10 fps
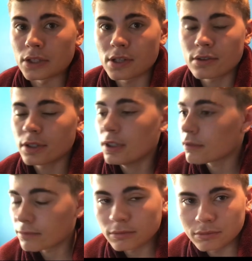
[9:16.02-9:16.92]
guess that's
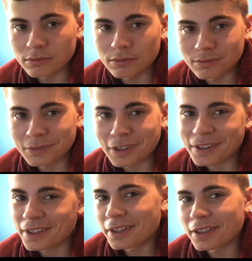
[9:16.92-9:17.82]
it.
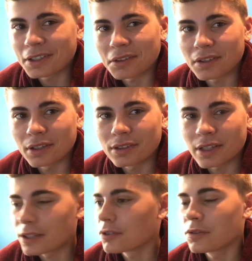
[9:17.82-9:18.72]
The,
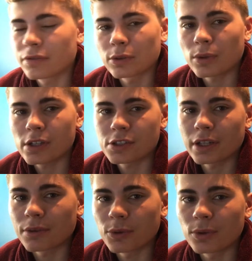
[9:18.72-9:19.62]
thank you for
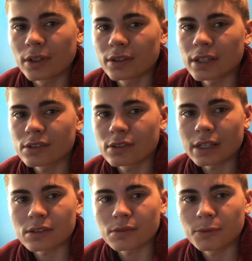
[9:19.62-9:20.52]
watching, everyone. That's
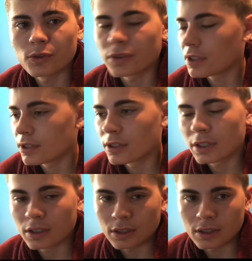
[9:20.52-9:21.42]
that's the movie.
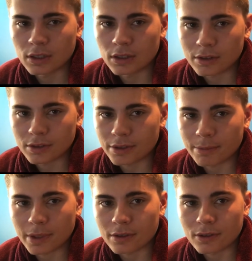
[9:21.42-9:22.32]

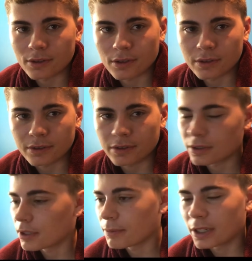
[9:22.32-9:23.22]
Except that there's another
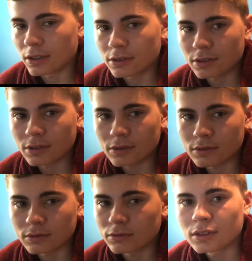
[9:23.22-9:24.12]
30 minutes.
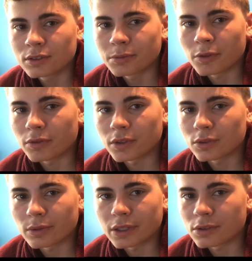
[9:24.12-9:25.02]
This movie
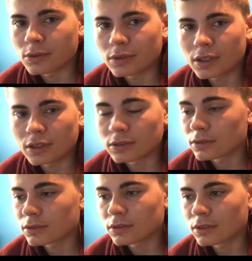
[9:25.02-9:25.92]
is way too
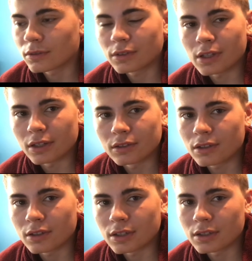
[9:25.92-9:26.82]
long than
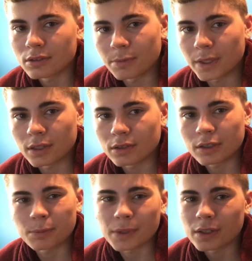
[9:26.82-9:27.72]
it needed to be.
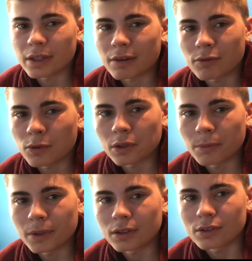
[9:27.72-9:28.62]
It could be like 40
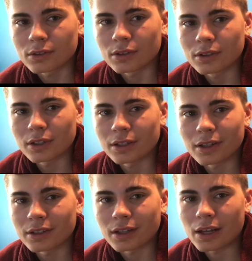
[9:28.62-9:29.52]
minutes, and
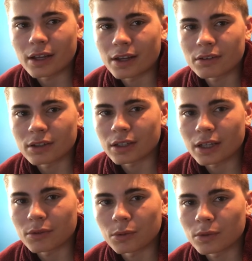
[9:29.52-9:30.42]
I, I, I think
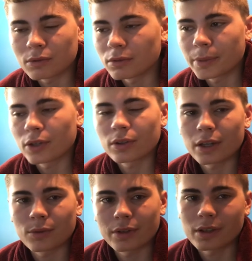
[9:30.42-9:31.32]
everyone would be okay with